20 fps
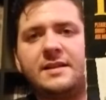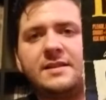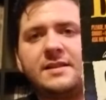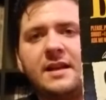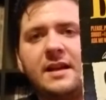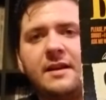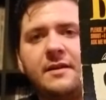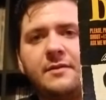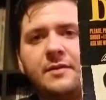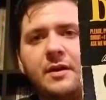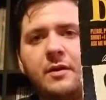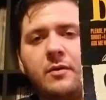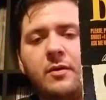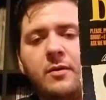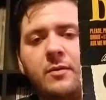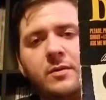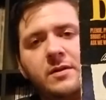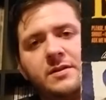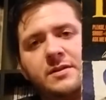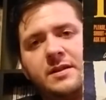say if there were
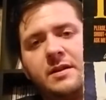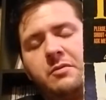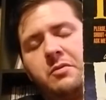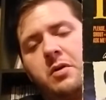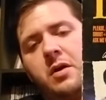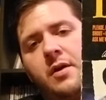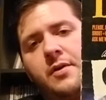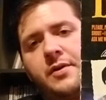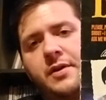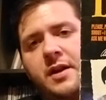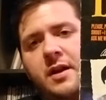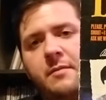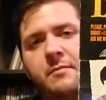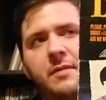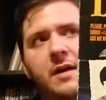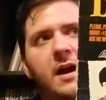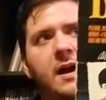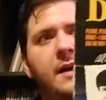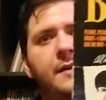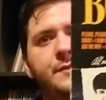ones that were hard to come
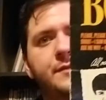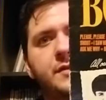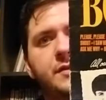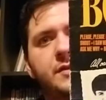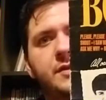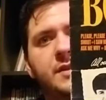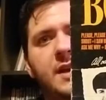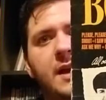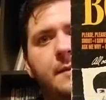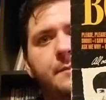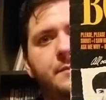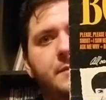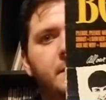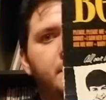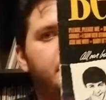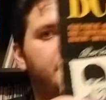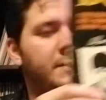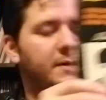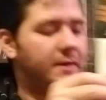by, I've just kept them.